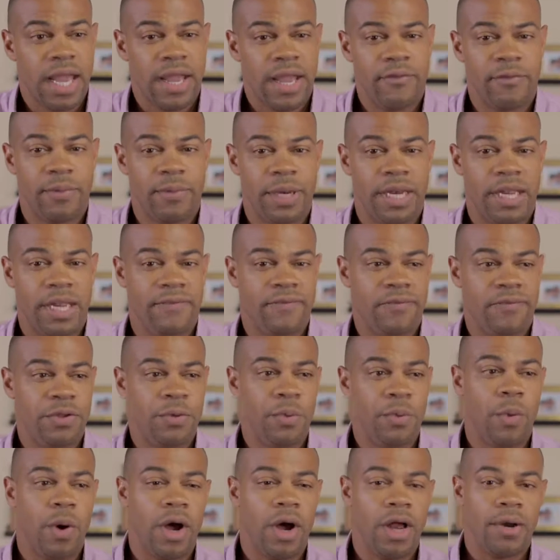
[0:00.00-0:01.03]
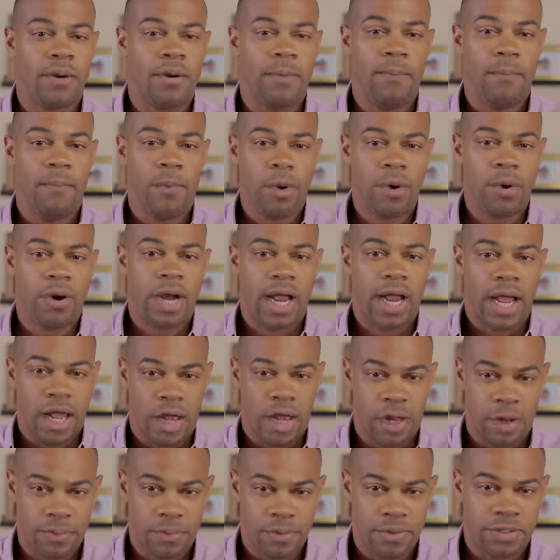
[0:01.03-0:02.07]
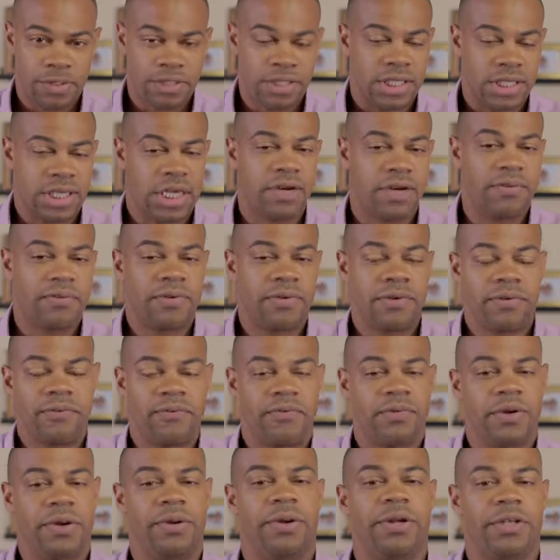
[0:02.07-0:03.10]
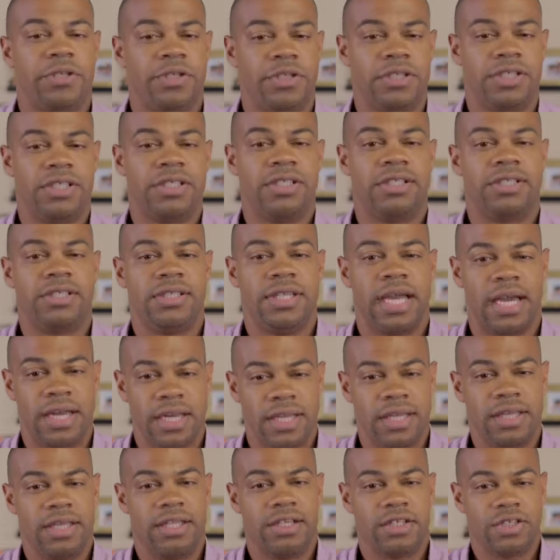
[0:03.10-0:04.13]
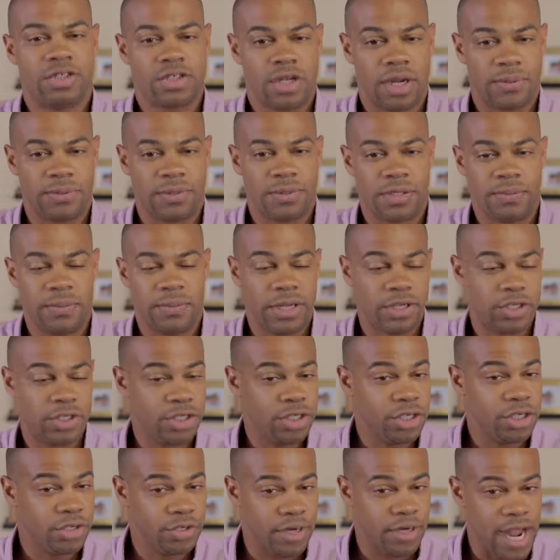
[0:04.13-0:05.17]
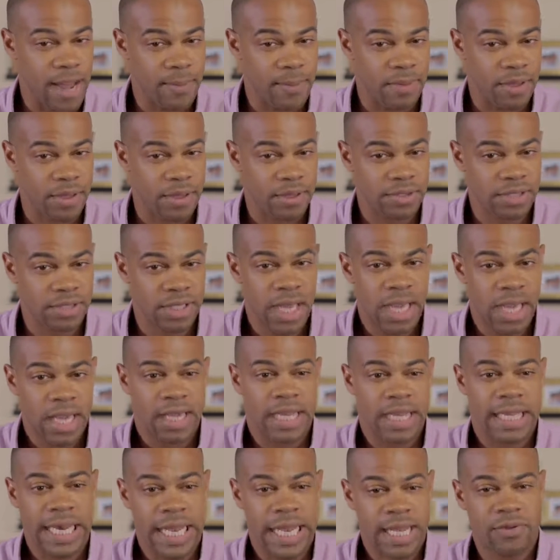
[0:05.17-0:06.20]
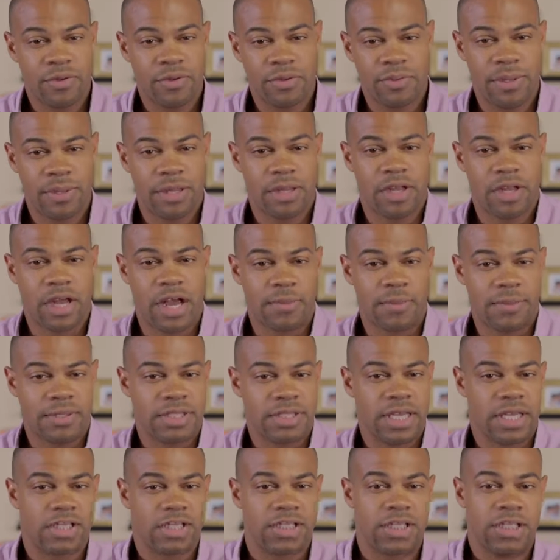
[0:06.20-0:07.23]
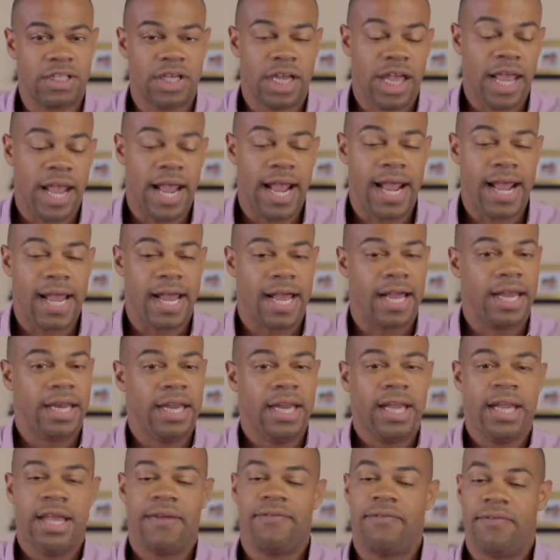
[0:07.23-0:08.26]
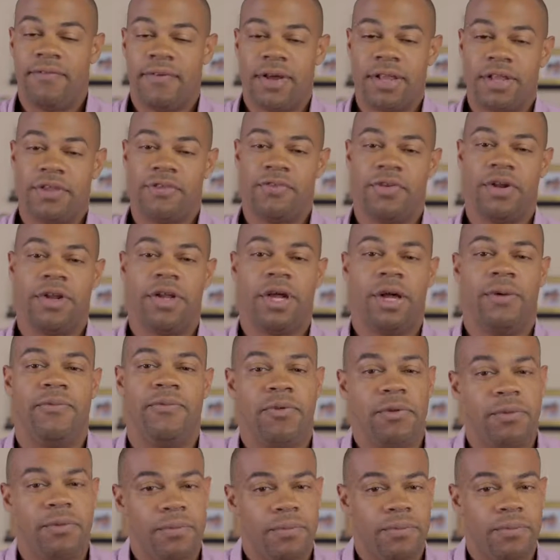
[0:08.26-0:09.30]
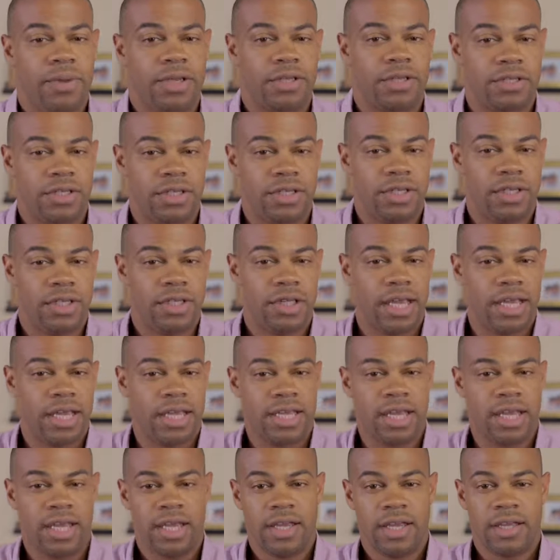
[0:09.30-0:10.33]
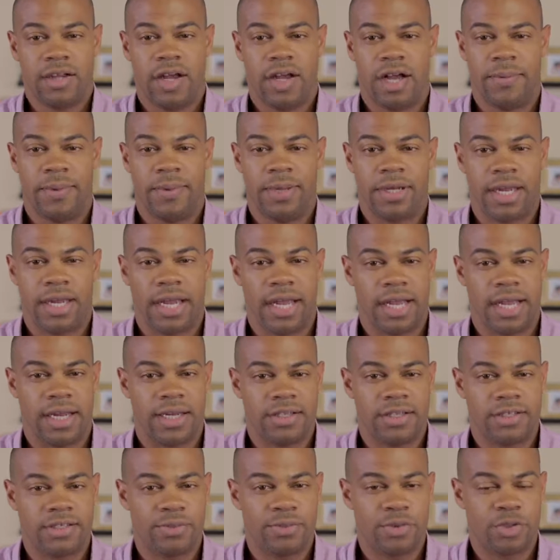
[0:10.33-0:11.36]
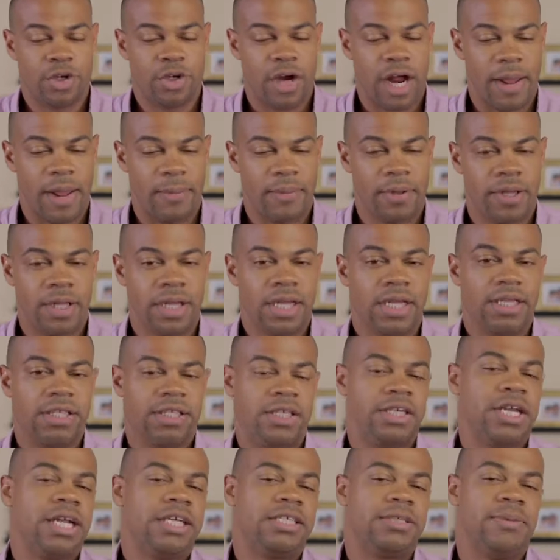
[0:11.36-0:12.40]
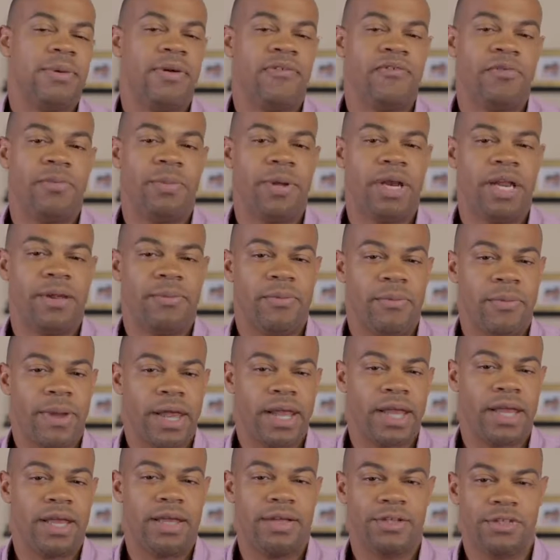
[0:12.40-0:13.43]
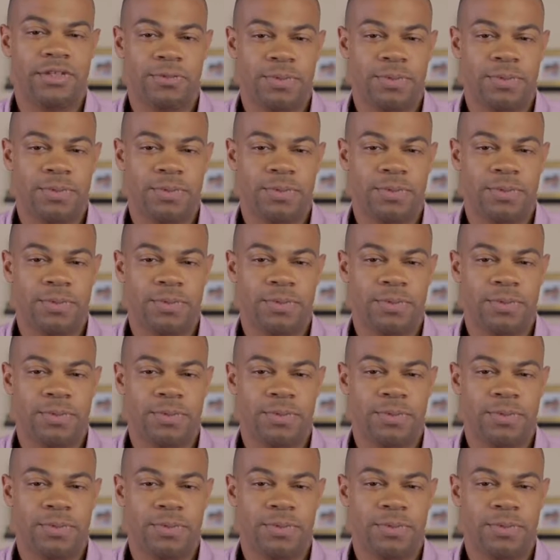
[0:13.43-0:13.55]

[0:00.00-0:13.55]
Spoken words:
Everybody, if you want more help, there's a ton of free resources down in the description. Make sure you grab those. Connect with me in the comment section. And if you found this video helpful, make sure you like, comment, and subscribe. Till next time, everybody, I'm Mecca.